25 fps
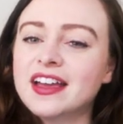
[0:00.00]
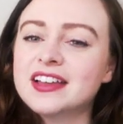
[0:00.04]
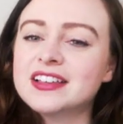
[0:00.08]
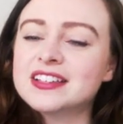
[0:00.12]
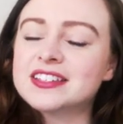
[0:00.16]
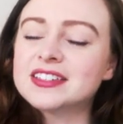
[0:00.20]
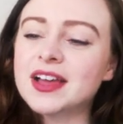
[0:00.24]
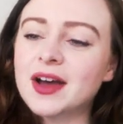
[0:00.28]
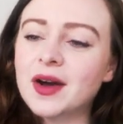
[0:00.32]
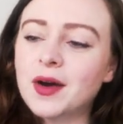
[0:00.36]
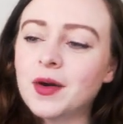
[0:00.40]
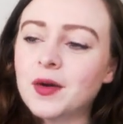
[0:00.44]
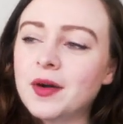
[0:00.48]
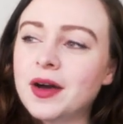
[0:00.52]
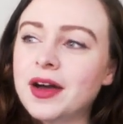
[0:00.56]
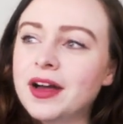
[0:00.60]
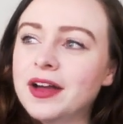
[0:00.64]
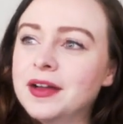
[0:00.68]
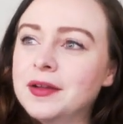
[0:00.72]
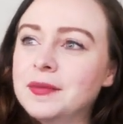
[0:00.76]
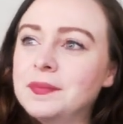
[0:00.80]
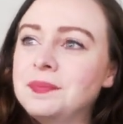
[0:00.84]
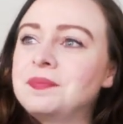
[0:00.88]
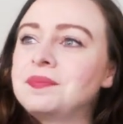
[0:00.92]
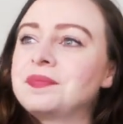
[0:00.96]
So,
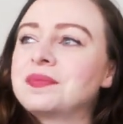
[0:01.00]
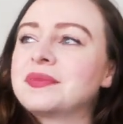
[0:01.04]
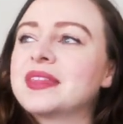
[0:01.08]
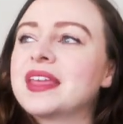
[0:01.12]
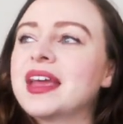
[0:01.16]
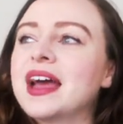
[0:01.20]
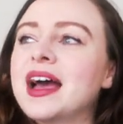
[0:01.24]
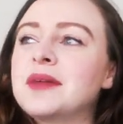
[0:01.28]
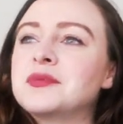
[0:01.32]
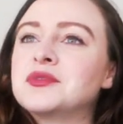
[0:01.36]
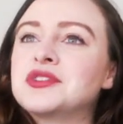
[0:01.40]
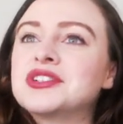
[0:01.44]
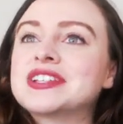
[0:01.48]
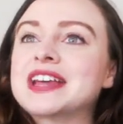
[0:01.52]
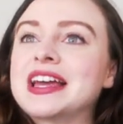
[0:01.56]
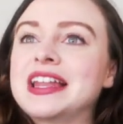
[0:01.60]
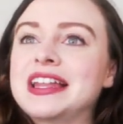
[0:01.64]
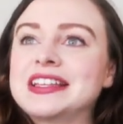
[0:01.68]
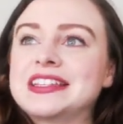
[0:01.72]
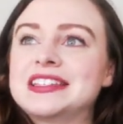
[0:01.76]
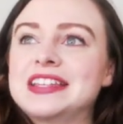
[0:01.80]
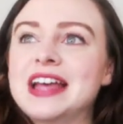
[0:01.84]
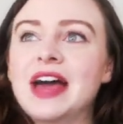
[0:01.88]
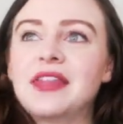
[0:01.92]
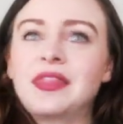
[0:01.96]
I'm just
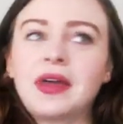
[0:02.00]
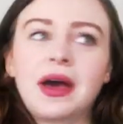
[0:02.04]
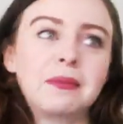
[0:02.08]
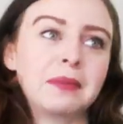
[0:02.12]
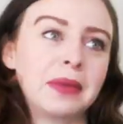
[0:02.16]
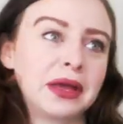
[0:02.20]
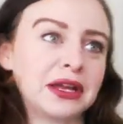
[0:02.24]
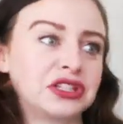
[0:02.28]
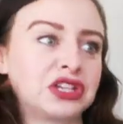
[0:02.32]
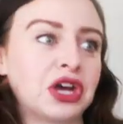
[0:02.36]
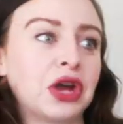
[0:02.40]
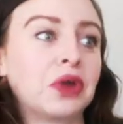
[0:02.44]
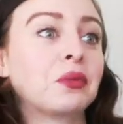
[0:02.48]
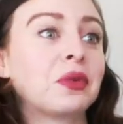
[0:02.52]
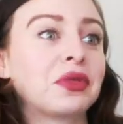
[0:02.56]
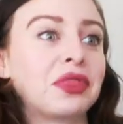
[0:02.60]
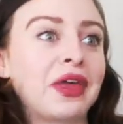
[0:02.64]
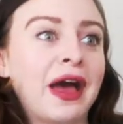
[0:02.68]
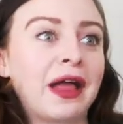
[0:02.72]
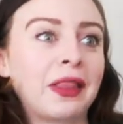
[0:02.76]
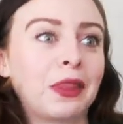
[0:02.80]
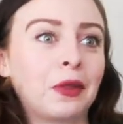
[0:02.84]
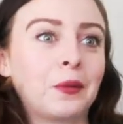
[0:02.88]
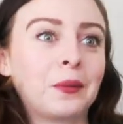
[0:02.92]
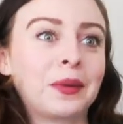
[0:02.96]
kind of sad that I'm like done with
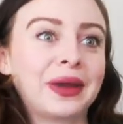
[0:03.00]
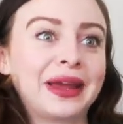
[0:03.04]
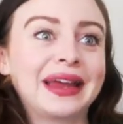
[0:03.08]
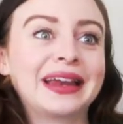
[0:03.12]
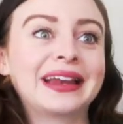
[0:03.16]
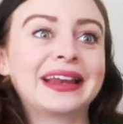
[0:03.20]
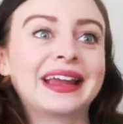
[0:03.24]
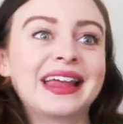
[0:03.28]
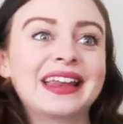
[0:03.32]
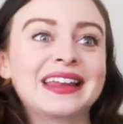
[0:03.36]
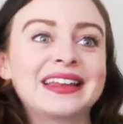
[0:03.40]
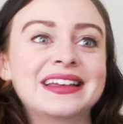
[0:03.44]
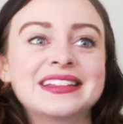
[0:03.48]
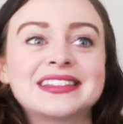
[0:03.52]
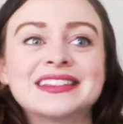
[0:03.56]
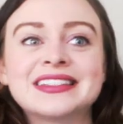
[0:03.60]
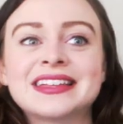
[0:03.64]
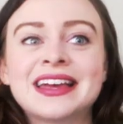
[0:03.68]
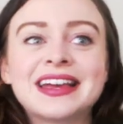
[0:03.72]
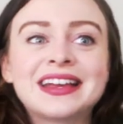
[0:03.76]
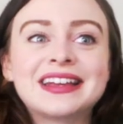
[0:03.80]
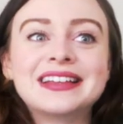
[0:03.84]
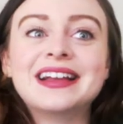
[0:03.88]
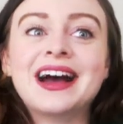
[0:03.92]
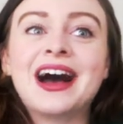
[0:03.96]
Halloween and it's
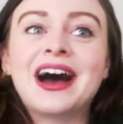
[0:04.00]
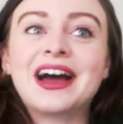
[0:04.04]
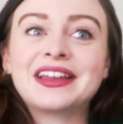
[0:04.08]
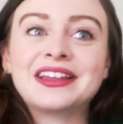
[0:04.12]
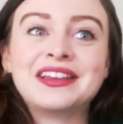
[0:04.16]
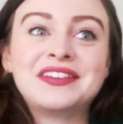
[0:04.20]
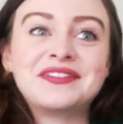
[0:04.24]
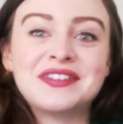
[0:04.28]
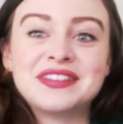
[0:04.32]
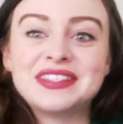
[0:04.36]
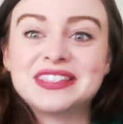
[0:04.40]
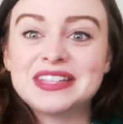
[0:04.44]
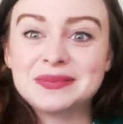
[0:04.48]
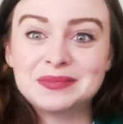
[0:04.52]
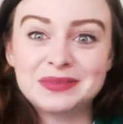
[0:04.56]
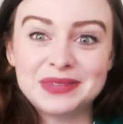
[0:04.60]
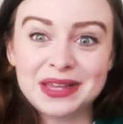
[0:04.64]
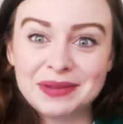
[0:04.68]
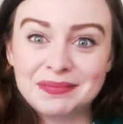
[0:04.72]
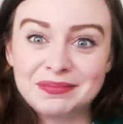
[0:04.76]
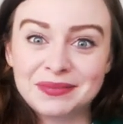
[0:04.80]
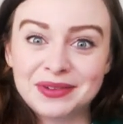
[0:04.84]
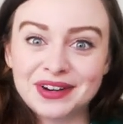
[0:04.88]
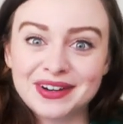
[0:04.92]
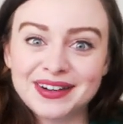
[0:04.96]
like not even
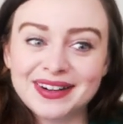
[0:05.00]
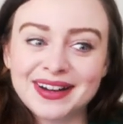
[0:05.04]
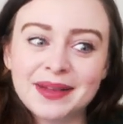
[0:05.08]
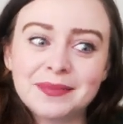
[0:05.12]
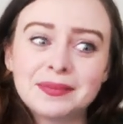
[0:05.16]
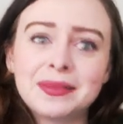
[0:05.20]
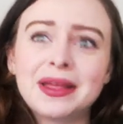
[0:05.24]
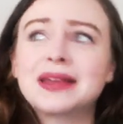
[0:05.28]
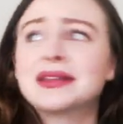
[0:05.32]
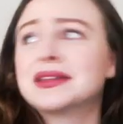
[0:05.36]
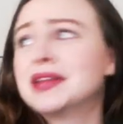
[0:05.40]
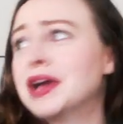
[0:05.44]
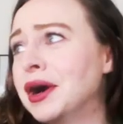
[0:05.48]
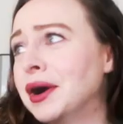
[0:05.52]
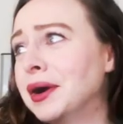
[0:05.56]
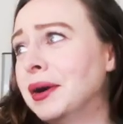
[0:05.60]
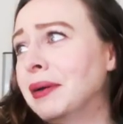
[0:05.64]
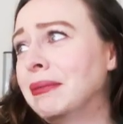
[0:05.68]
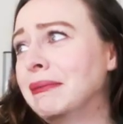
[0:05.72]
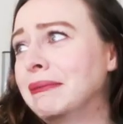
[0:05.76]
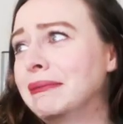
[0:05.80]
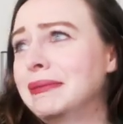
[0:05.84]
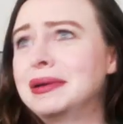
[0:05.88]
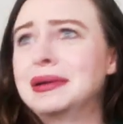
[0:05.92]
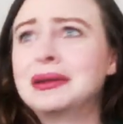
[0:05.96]
September and I'm like, no.